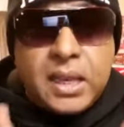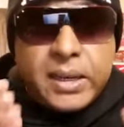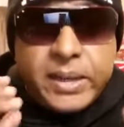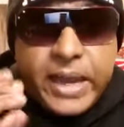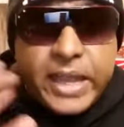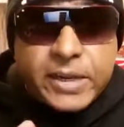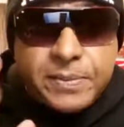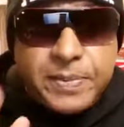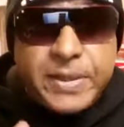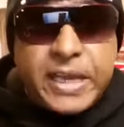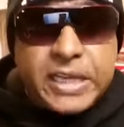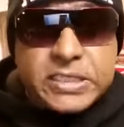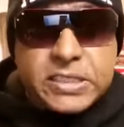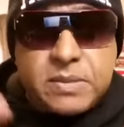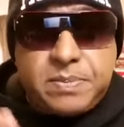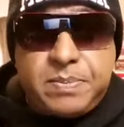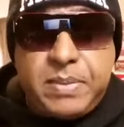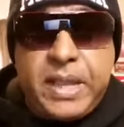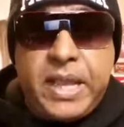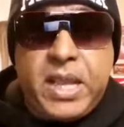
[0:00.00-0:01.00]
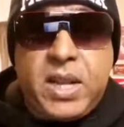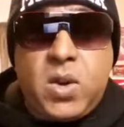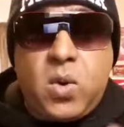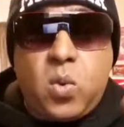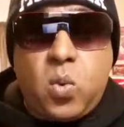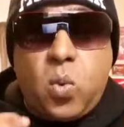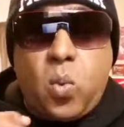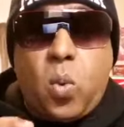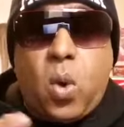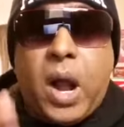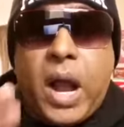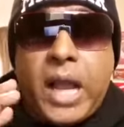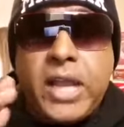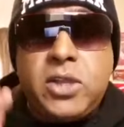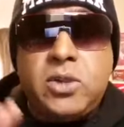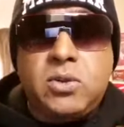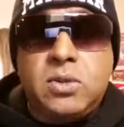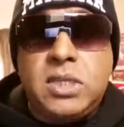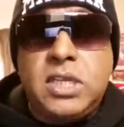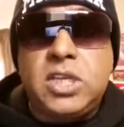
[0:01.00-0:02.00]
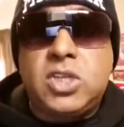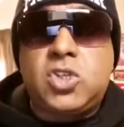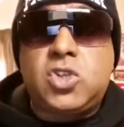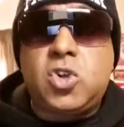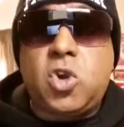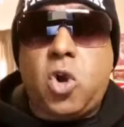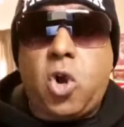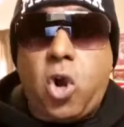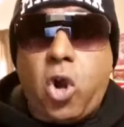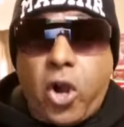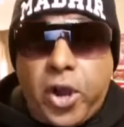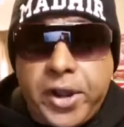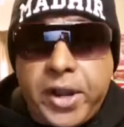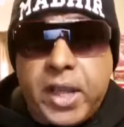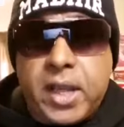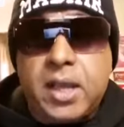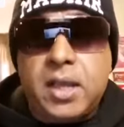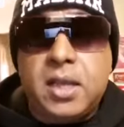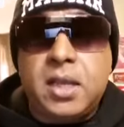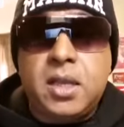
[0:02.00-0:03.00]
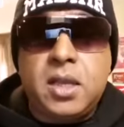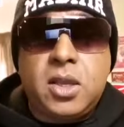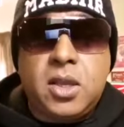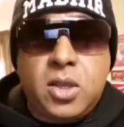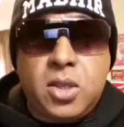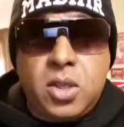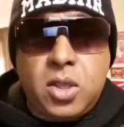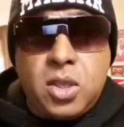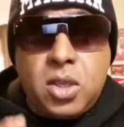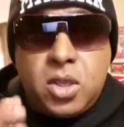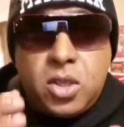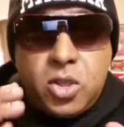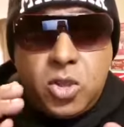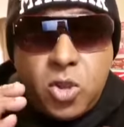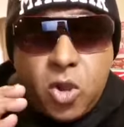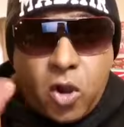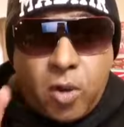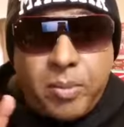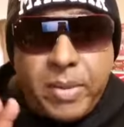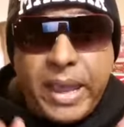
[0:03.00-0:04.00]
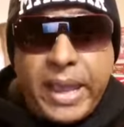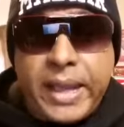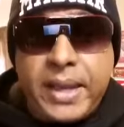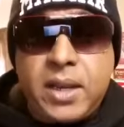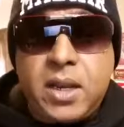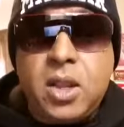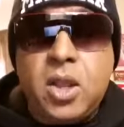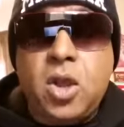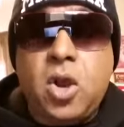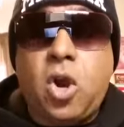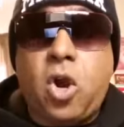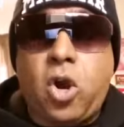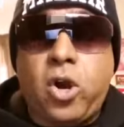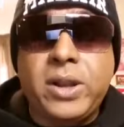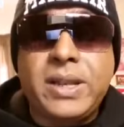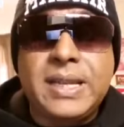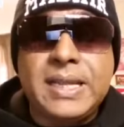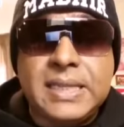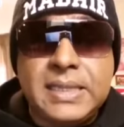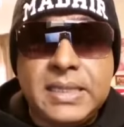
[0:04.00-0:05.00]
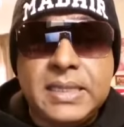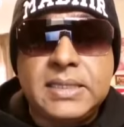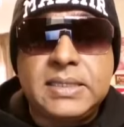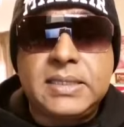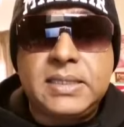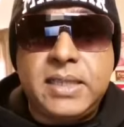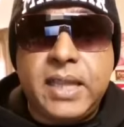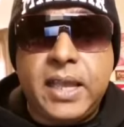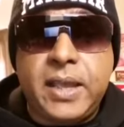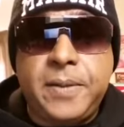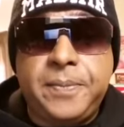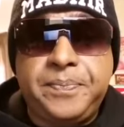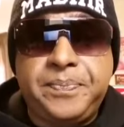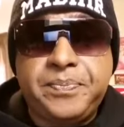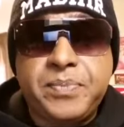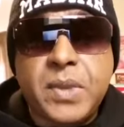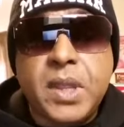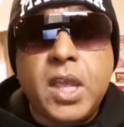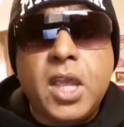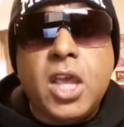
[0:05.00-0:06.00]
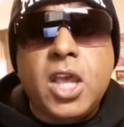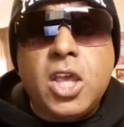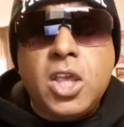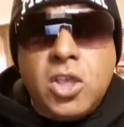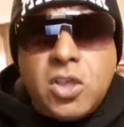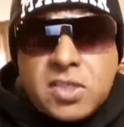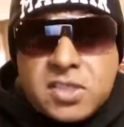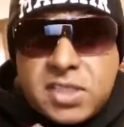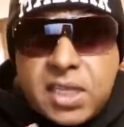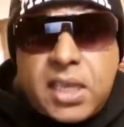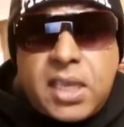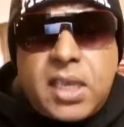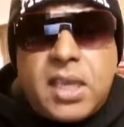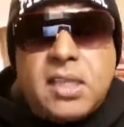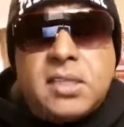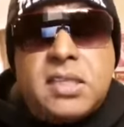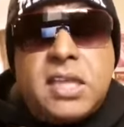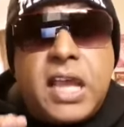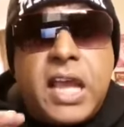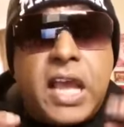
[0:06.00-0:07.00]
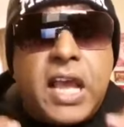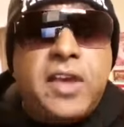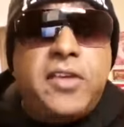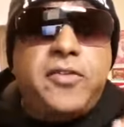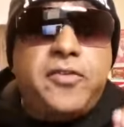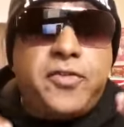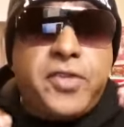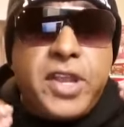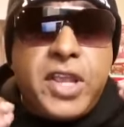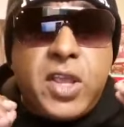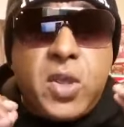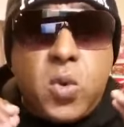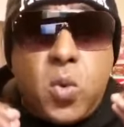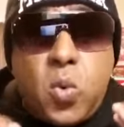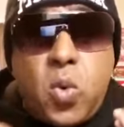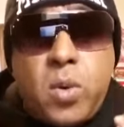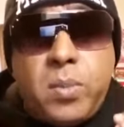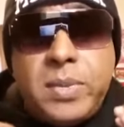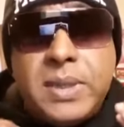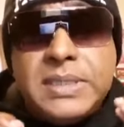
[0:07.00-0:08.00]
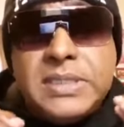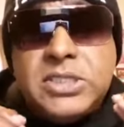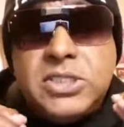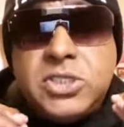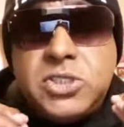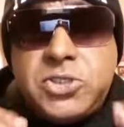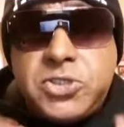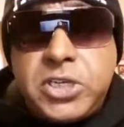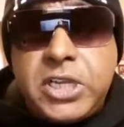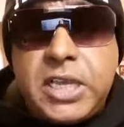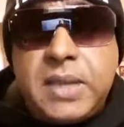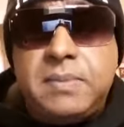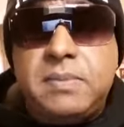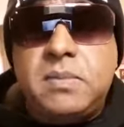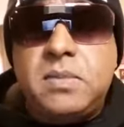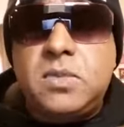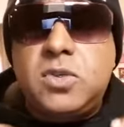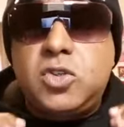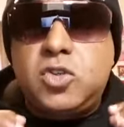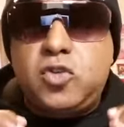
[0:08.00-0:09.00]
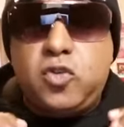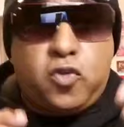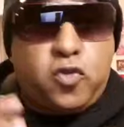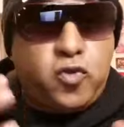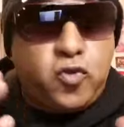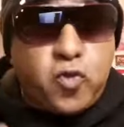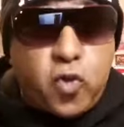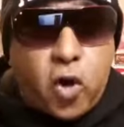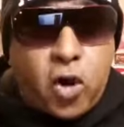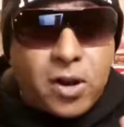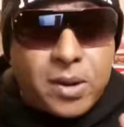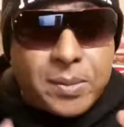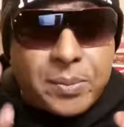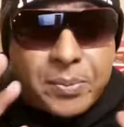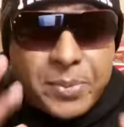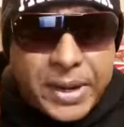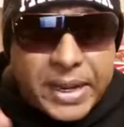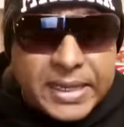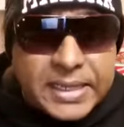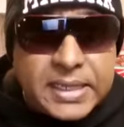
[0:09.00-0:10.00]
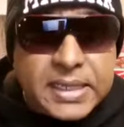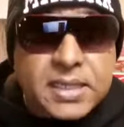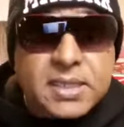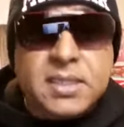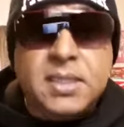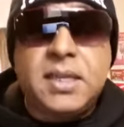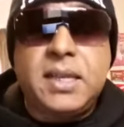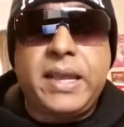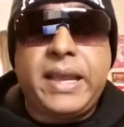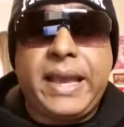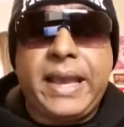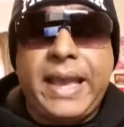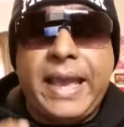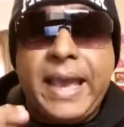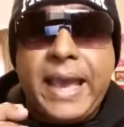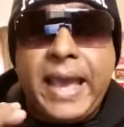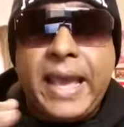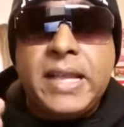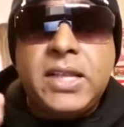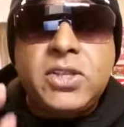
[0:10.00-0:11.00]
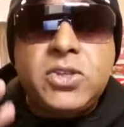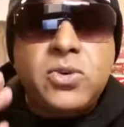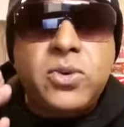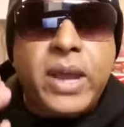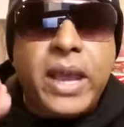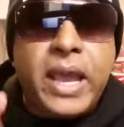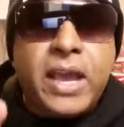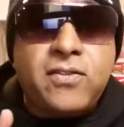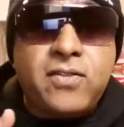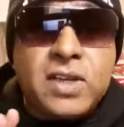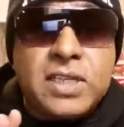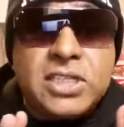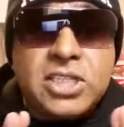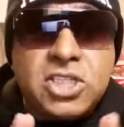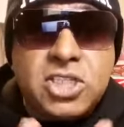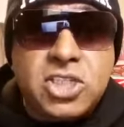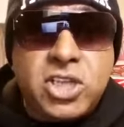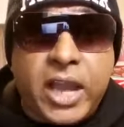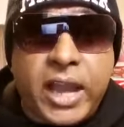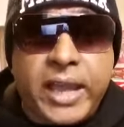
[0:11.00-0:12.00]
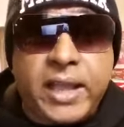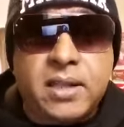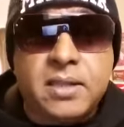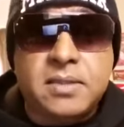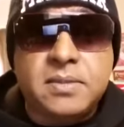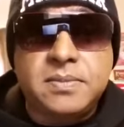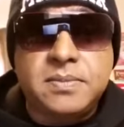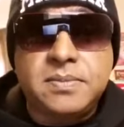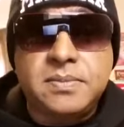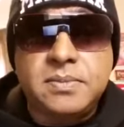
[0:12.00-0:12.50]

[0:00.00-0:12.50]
Let me explain why you need to honor your man on this day. You see, it's every woman's dream to fall pregnant and to have a child.